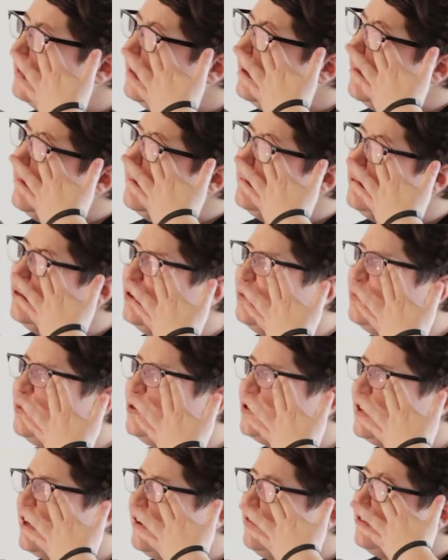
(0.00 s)
in
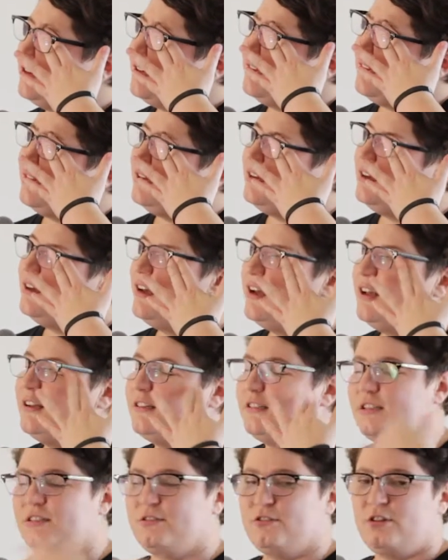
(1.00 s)
human trafficking
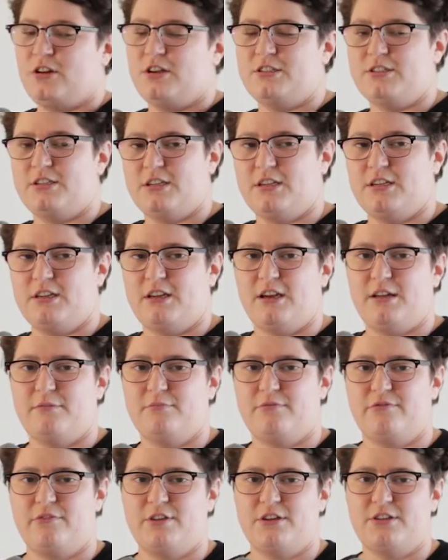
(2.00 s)
and technology and
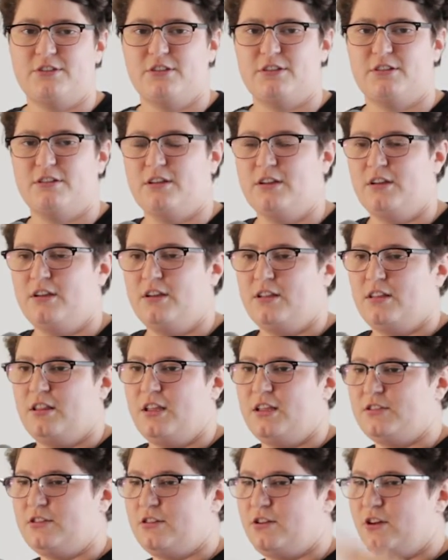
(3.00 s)
prevention,
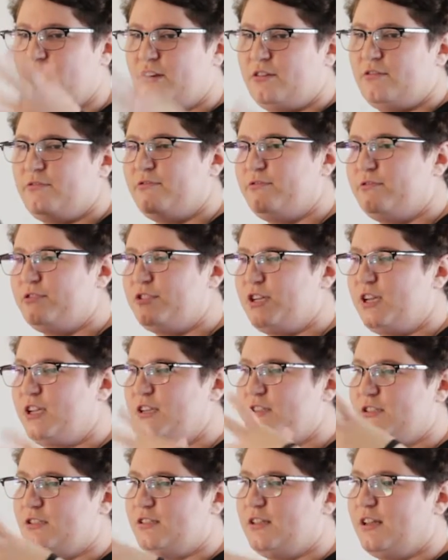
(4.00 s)
there's a lot of
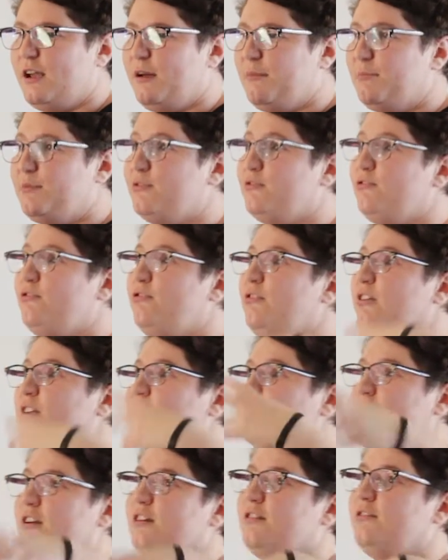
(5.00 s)
changes that happen
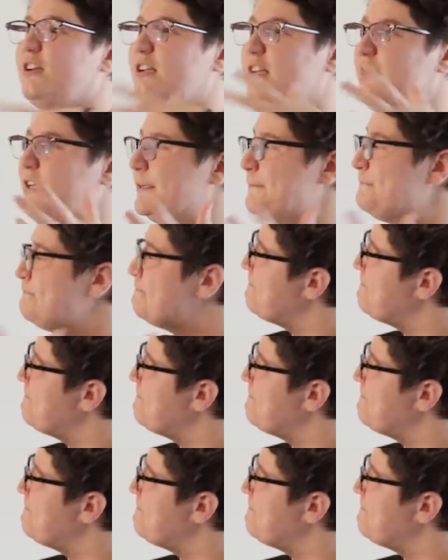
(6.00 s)
really quickly.